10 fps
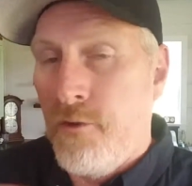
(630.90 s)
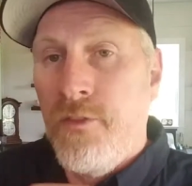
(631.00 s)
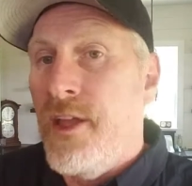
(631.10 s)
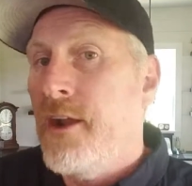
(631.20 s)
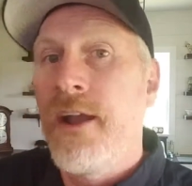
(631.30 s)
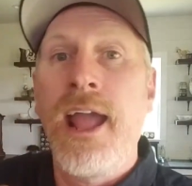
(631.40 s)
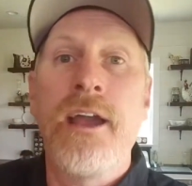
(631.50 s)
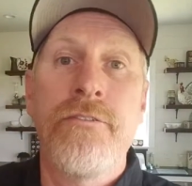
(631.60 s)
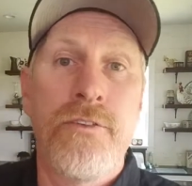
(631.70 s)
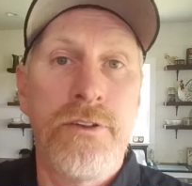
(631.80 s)
their
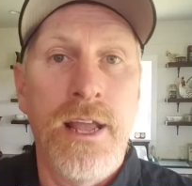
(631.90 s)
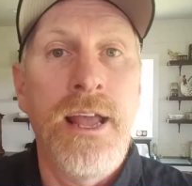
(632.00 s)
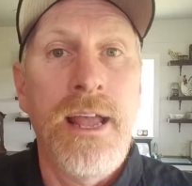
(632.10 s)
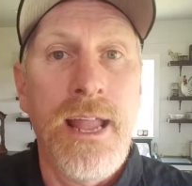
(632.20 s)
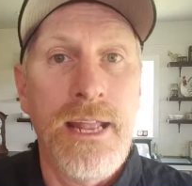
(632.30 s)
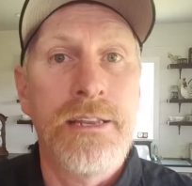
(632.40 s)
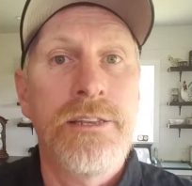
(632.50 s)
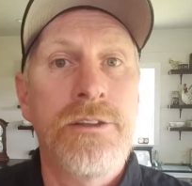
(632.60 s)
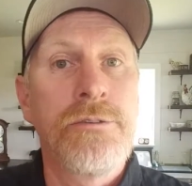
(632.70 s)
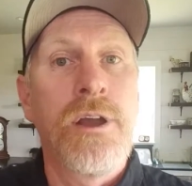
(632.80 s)
effort
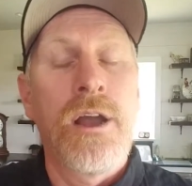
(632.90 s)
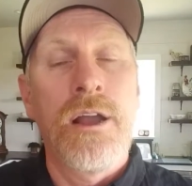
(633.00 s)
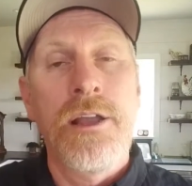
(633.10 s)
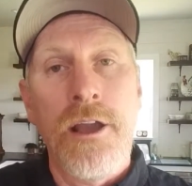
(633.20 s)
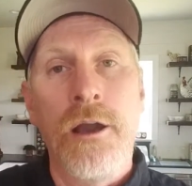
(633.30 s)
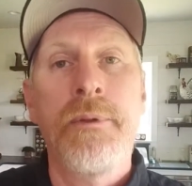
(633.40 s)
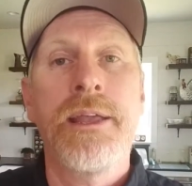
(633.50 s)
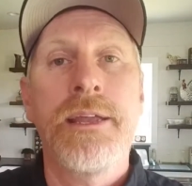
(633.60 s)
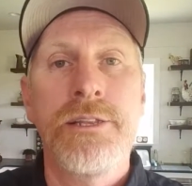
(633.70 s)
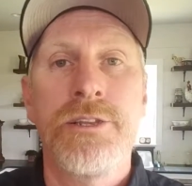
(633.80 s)
into
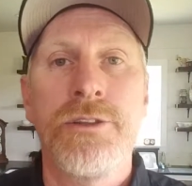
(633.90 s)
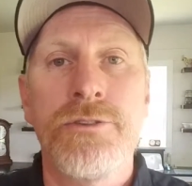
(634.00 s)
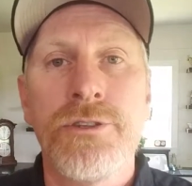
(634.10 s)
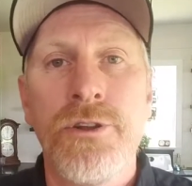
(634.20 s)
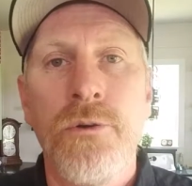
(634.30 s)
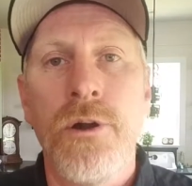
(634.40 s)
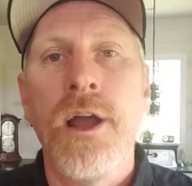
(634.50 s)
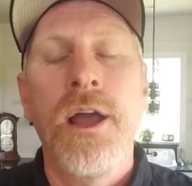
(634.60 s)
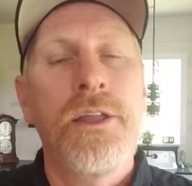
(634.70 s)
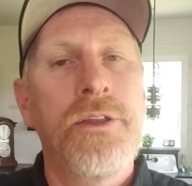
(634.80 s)
coming into your store.
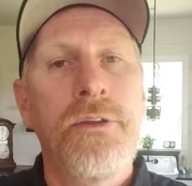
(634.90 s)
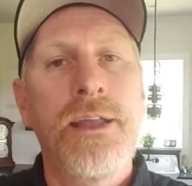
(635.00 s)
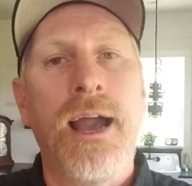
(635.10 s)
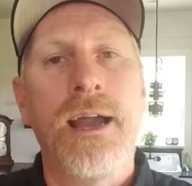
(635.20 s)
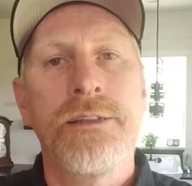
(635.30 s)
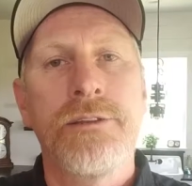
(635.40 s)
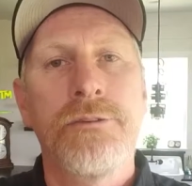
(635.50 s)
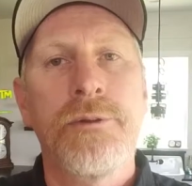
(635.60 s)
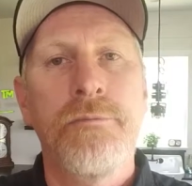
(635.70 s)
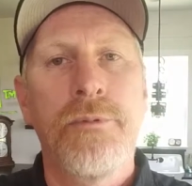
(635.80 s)
You got to
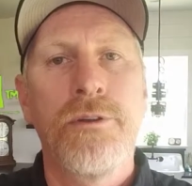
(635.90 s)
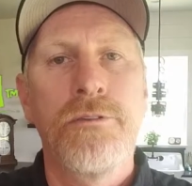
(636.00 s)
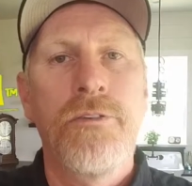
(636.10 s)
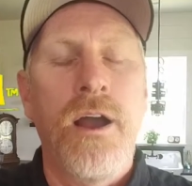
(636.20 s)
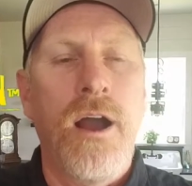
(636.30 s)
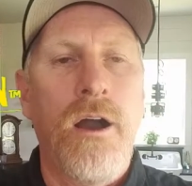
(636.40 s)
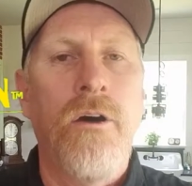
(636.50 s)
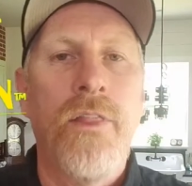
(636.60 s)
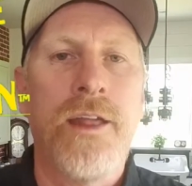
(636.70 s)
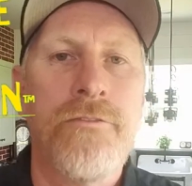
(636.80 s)
remove
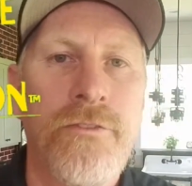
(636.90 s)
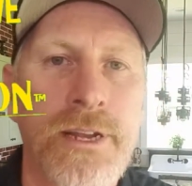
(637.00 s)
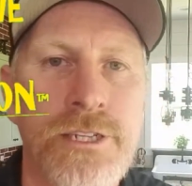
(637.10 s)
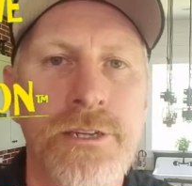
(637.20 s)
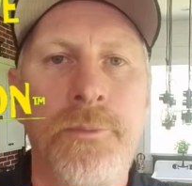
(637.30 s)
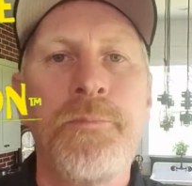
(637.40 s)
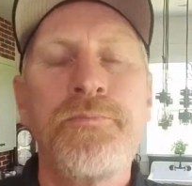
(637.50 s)
all that friction.